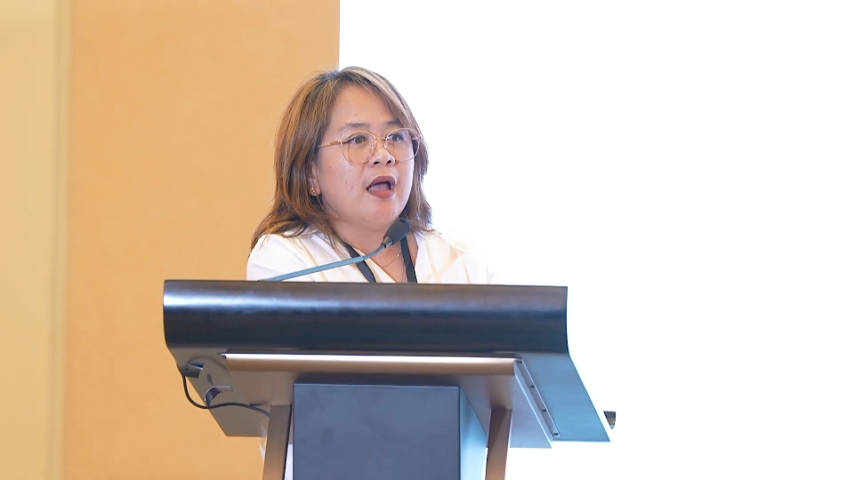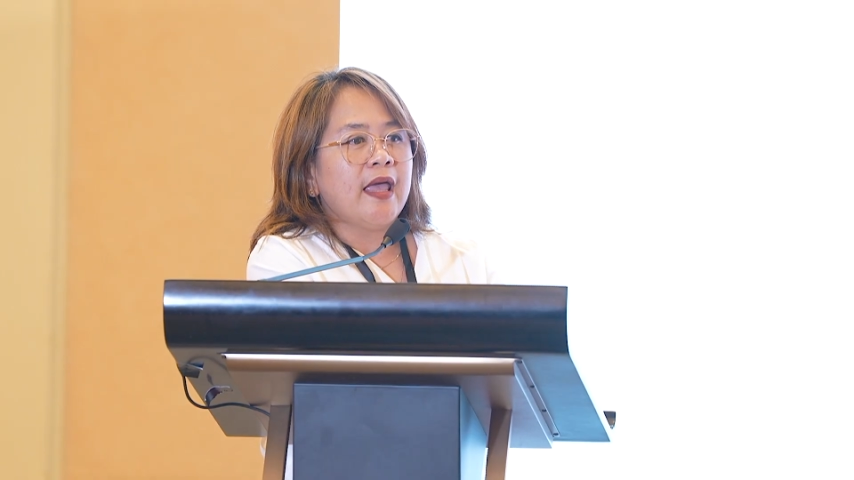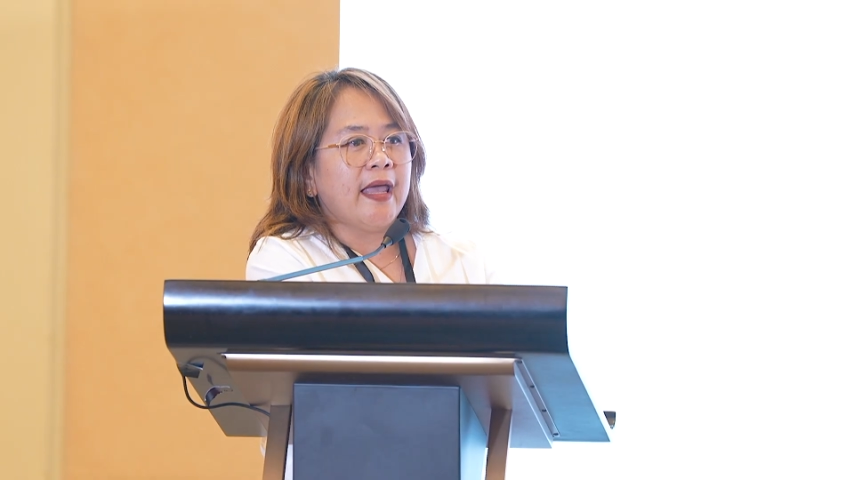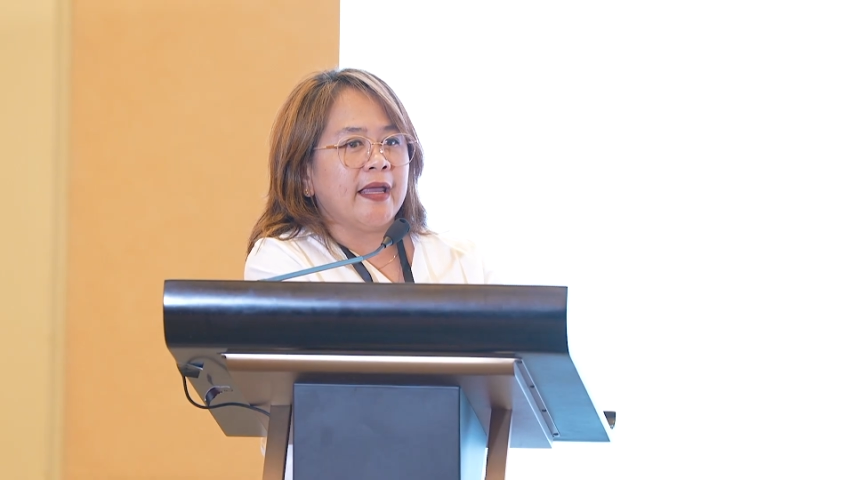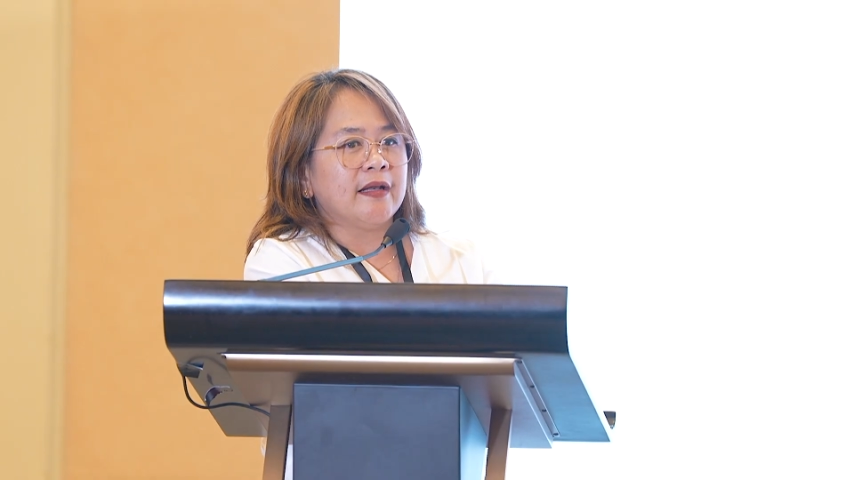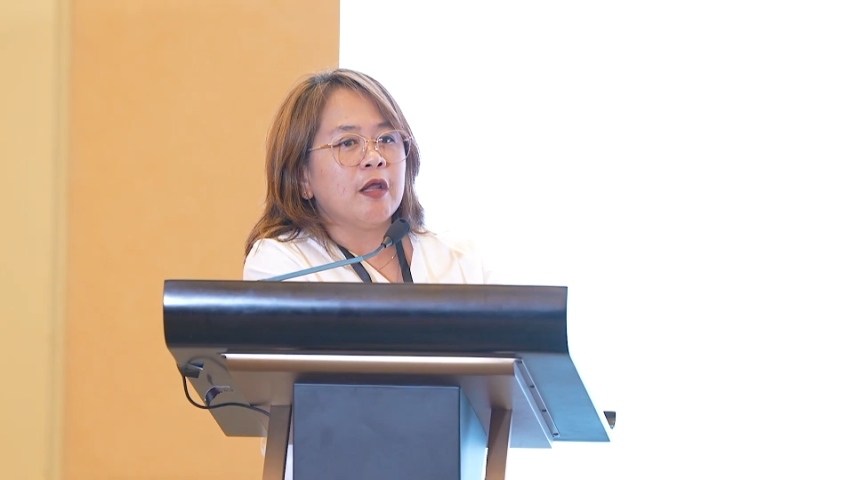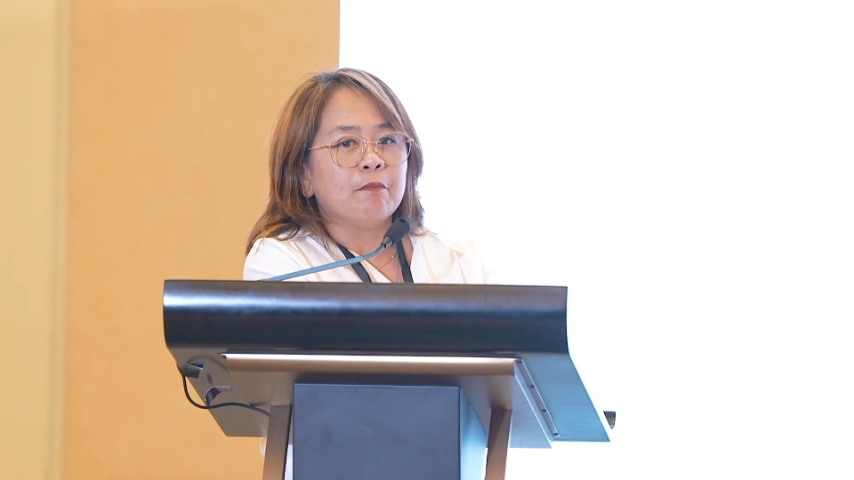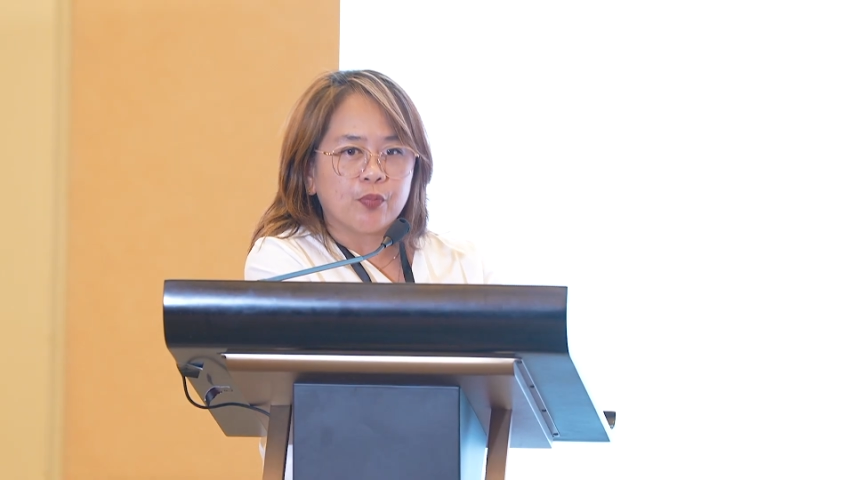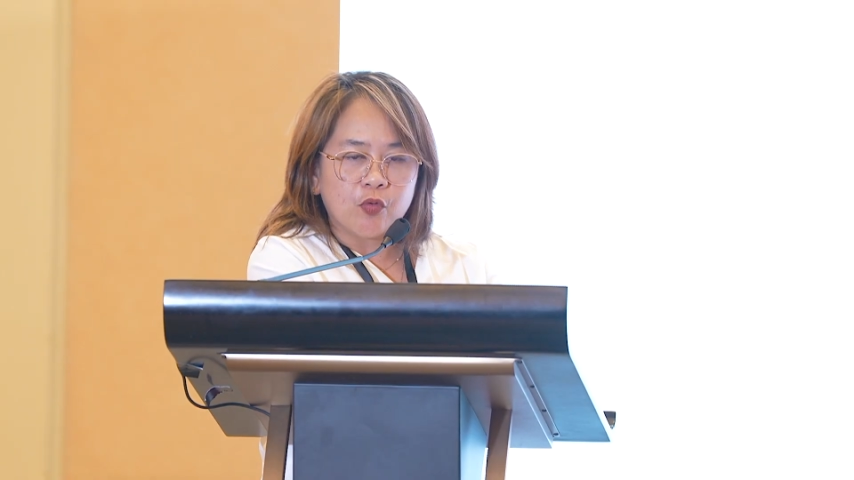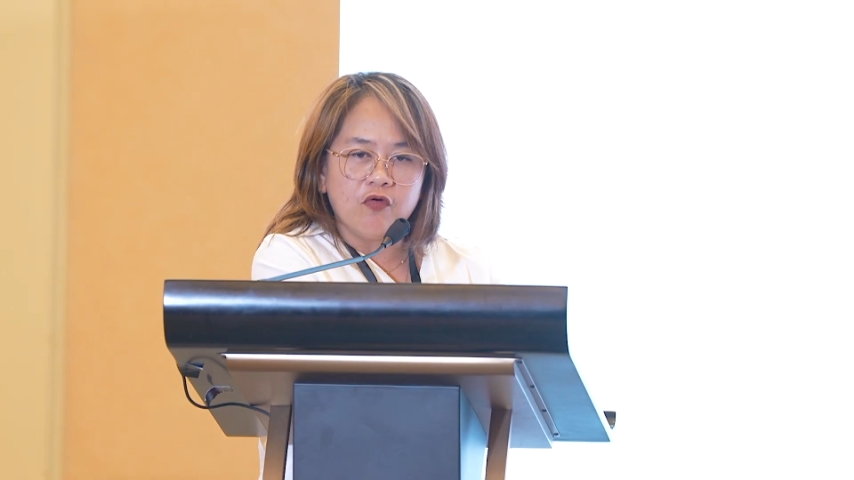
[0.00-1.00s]
and
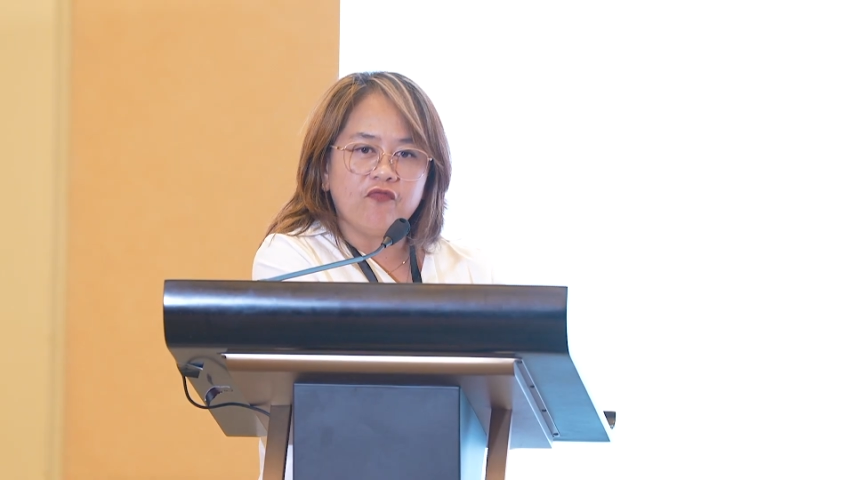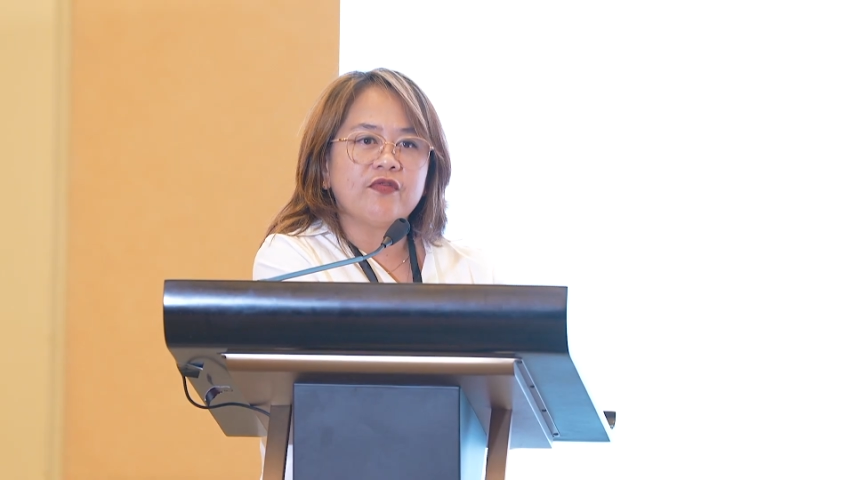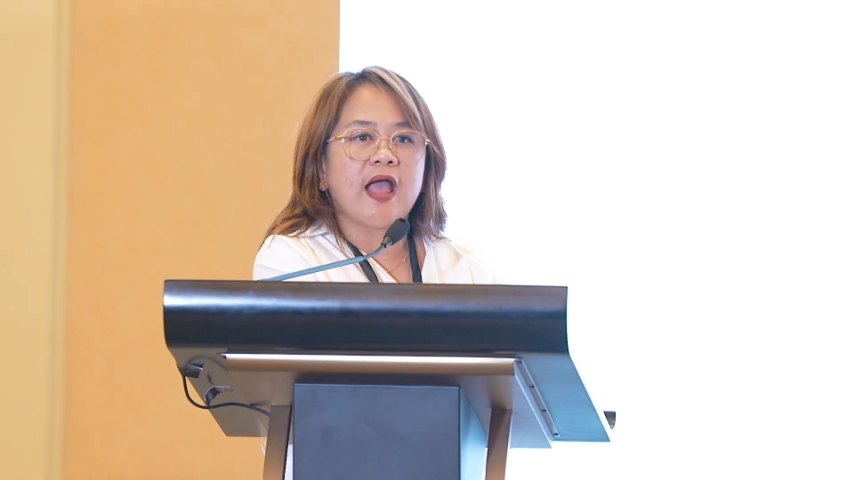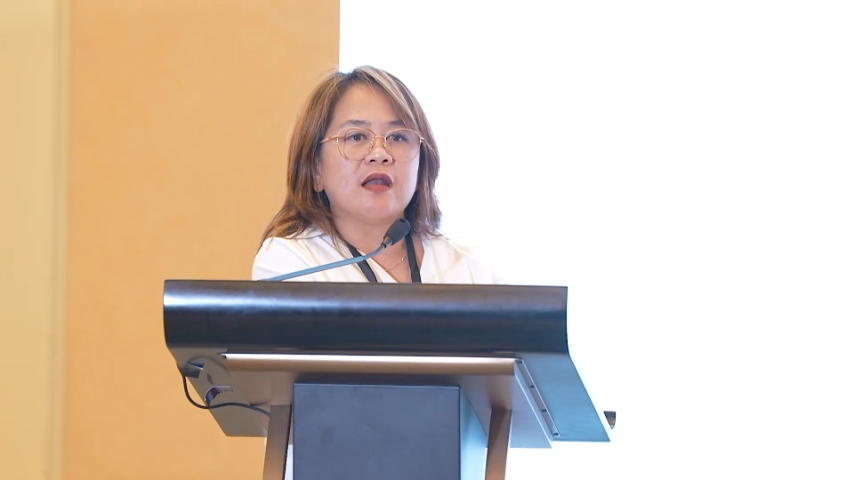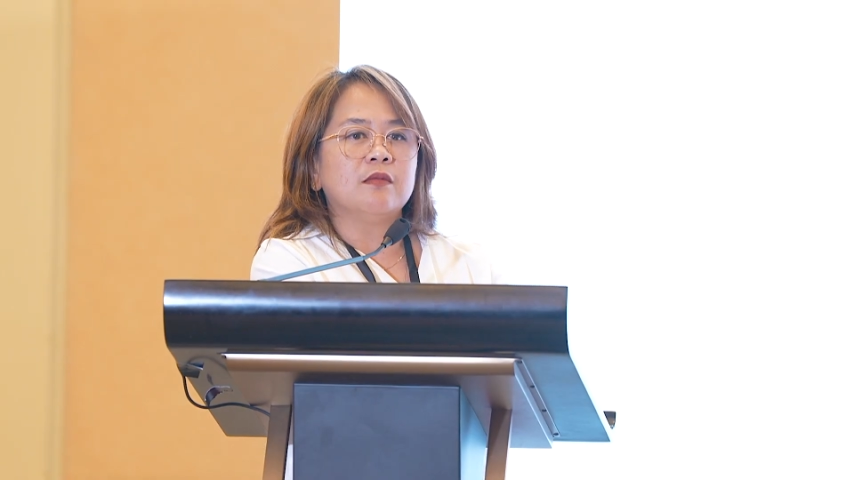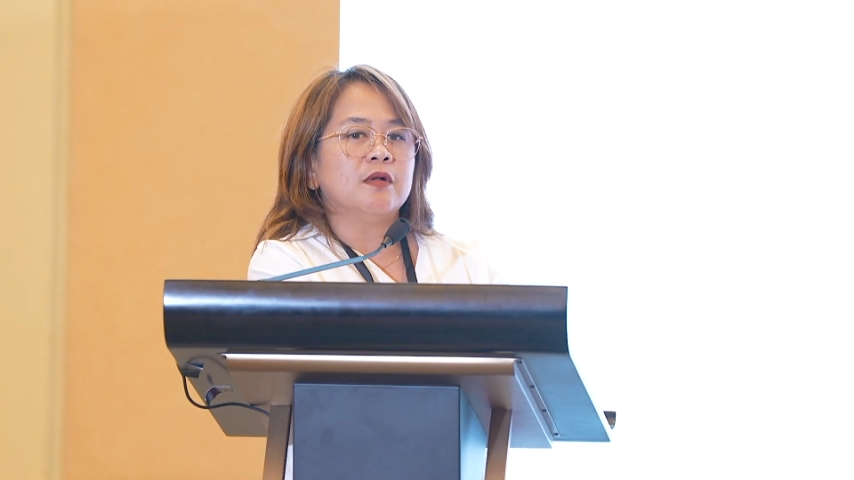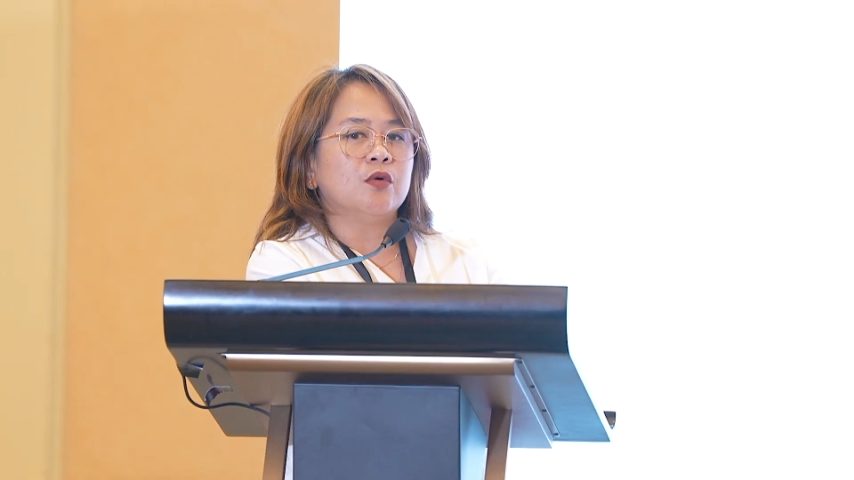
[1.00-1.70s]
improved animal